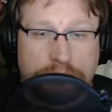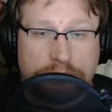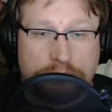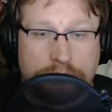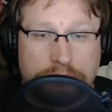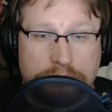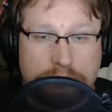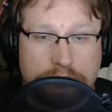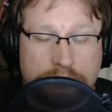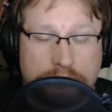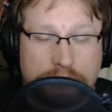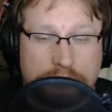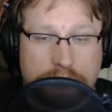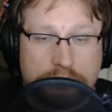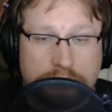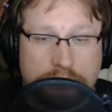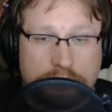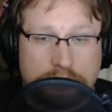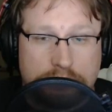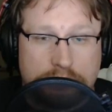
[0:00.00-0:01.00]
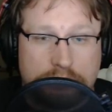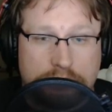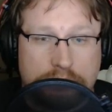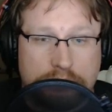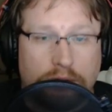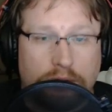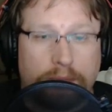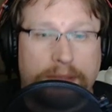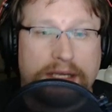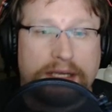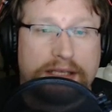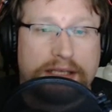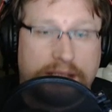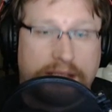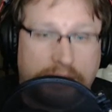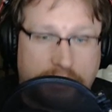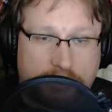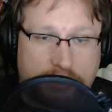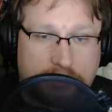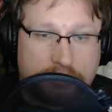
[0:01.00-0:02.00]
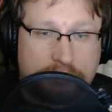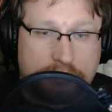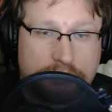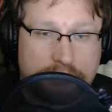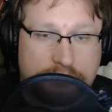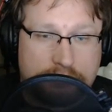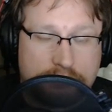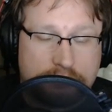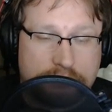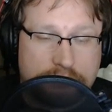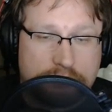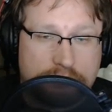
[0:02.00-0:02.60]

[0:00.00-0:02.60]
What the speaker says: 2, don't be a dick.